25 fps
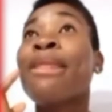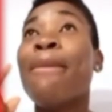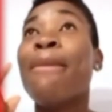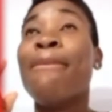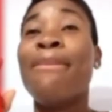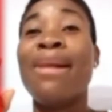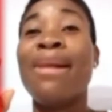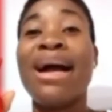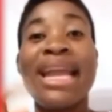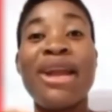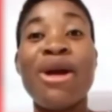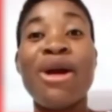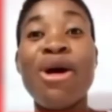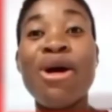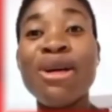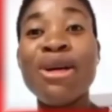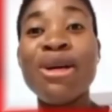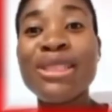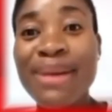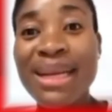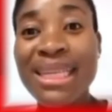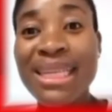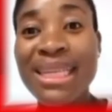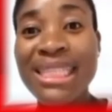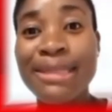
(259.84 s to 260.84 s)
my
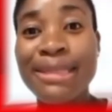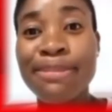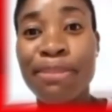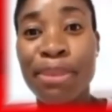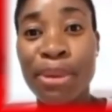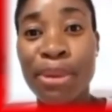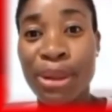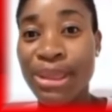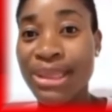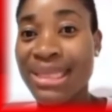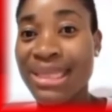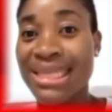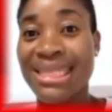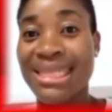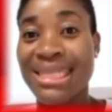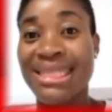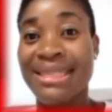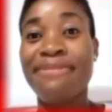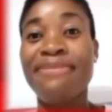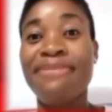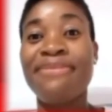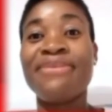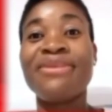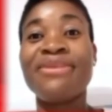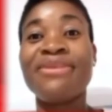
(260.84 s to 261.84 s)
husband's boss,
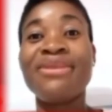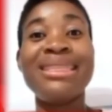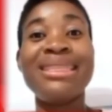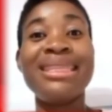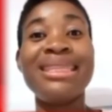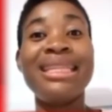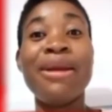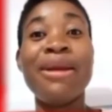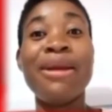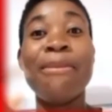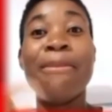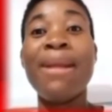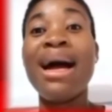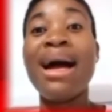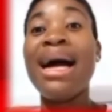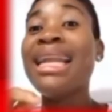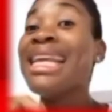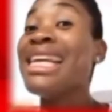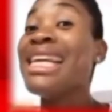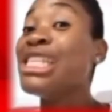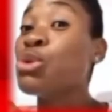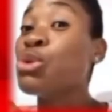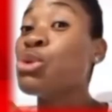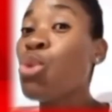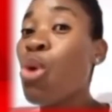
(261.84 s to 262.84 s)
the man
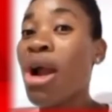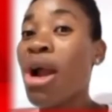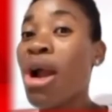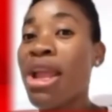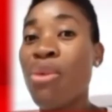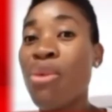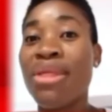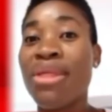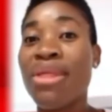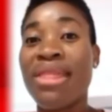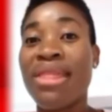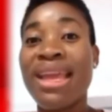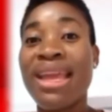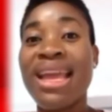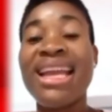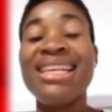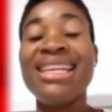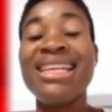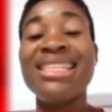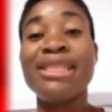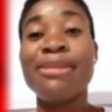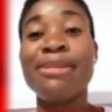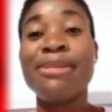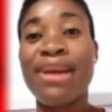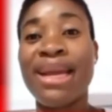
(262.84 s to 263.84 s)
he's working with here
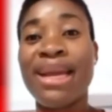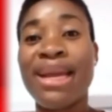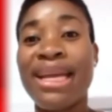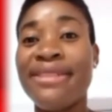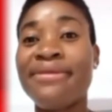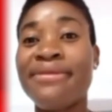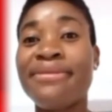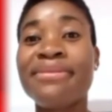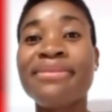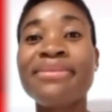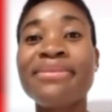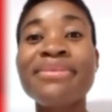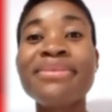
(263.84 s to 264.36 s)
in Spain,